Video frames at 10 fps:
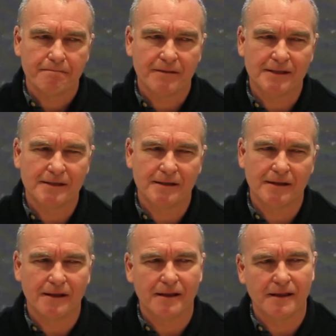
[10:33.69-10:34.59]

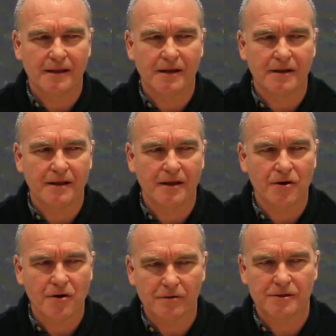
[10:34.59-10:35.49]
The
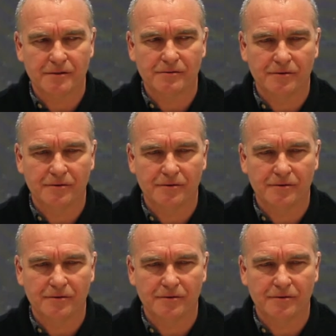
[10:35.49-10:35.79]
not so